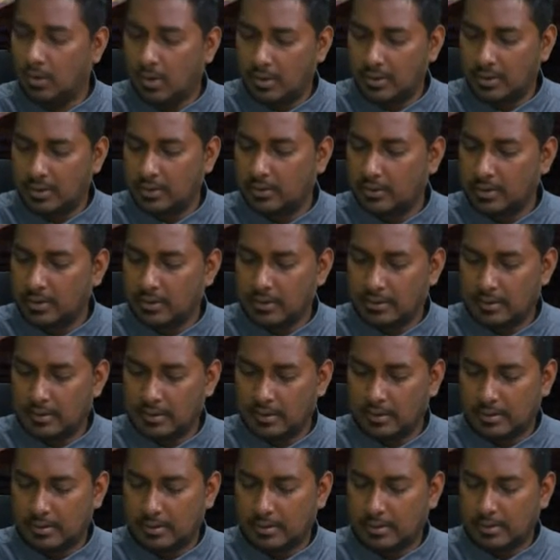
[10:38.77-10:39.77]

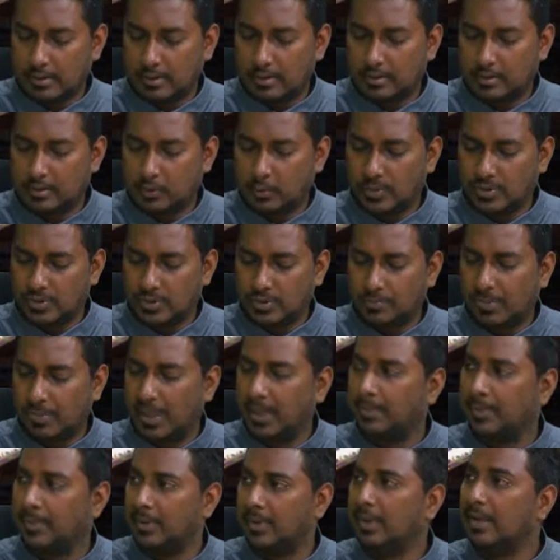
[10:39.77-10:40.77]
on the question
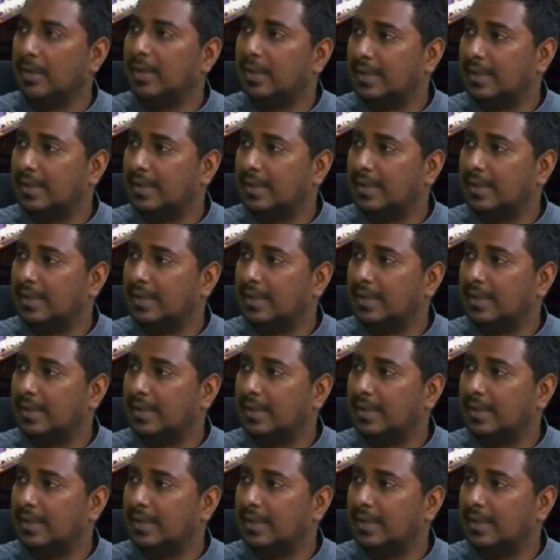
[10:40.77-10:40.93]
paper